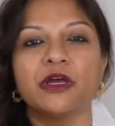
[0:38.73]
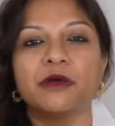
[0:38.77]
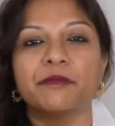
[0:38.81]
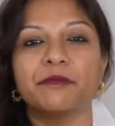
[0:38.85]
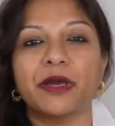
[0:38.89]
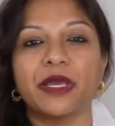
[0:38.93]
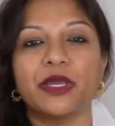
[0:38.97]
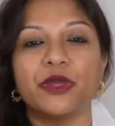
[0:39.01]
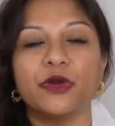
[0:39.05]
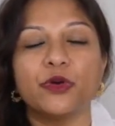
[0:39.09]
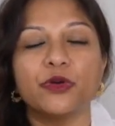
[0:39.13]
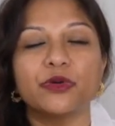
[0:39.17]

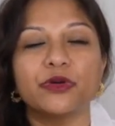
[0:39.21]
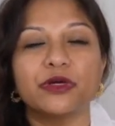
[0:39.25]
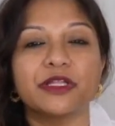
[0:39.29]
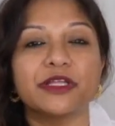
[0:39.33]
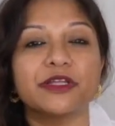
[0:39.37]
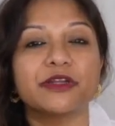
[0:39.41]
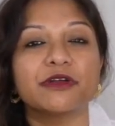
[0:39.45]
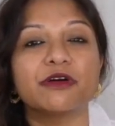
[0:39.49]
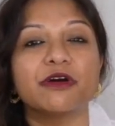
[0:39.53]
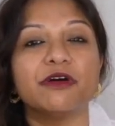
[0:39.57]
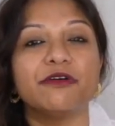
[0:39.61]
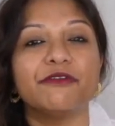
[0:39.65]
my own
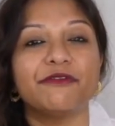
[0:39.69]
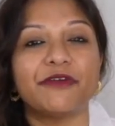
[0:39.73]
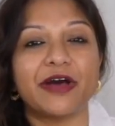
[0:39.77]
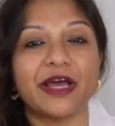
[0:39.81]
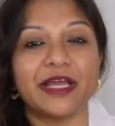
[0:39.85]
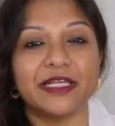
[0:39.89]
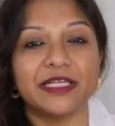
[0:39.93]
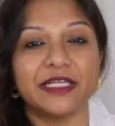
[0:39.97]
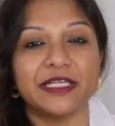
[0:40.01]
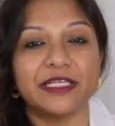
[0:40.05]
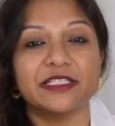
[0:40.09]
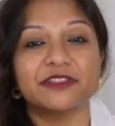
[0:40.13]
clinical
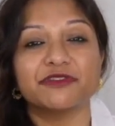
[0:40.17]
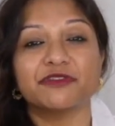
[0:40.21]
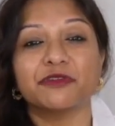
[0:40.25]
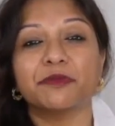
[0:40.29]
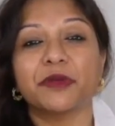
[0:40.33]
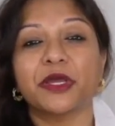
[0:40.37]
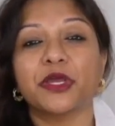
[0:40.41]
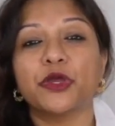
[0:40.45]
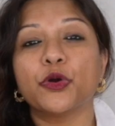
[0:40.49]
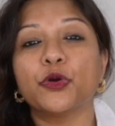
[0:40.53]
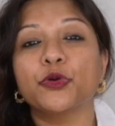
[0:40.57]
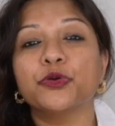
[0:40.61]
findings from
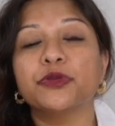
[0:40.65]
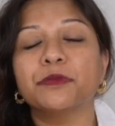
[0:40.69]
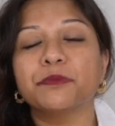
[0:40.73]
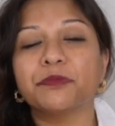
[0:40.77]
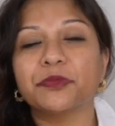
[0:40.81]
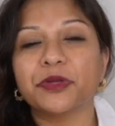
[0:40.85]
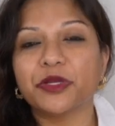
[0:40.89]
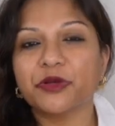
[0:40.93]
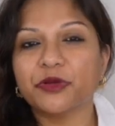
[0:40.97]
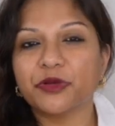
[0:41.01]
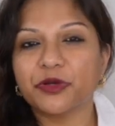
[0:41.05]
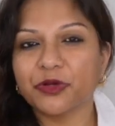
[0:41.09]
my own
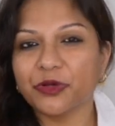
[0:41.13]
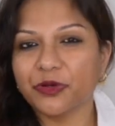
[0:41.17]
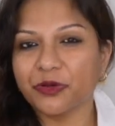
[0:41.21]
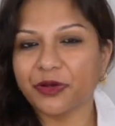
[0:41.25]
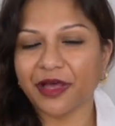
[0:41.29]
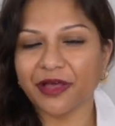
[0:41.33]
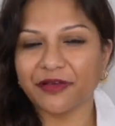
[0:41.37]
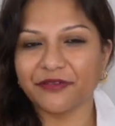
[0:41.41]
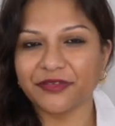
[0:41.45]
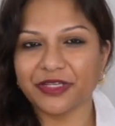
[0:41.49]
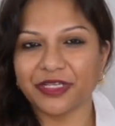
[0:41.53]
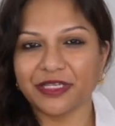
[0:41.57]
empirical
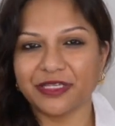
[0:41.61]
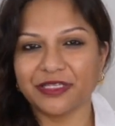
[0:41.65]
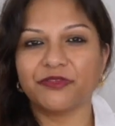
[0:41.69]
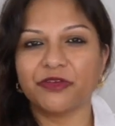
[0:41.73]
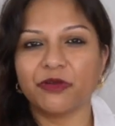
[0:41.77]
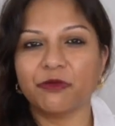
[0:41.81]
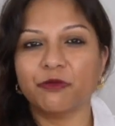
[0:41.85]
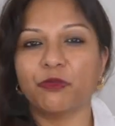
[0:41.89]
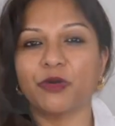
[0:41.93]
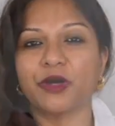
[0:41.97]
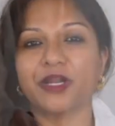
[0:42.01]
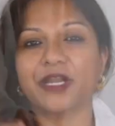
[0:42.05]
evidence
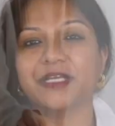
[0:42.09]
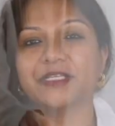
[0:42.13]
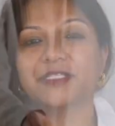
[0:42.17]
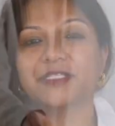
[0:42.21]
from what I